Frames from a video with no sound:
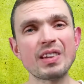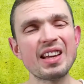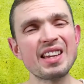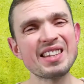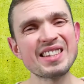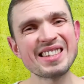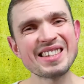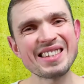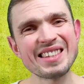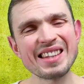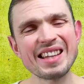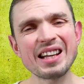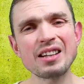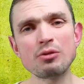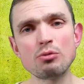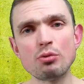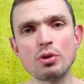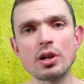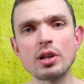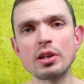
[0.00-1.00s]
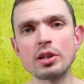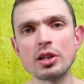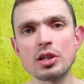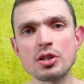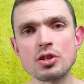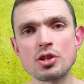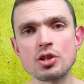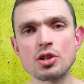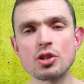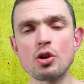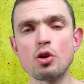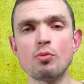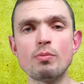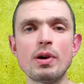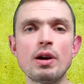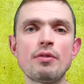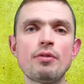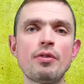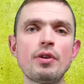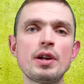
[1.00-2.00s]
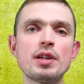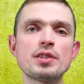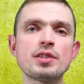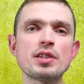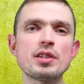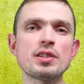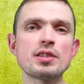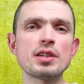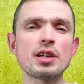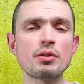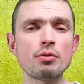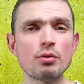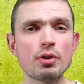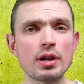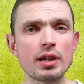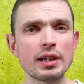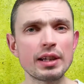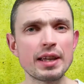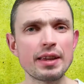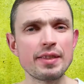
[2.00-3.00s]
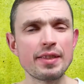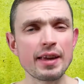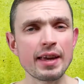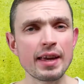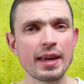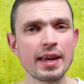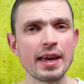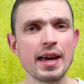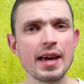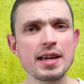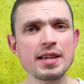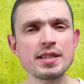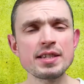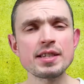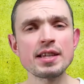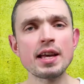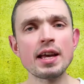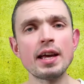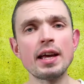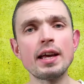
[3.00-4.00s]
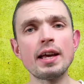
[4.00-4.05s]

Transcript: It's not really so, my friends. It's not really the case.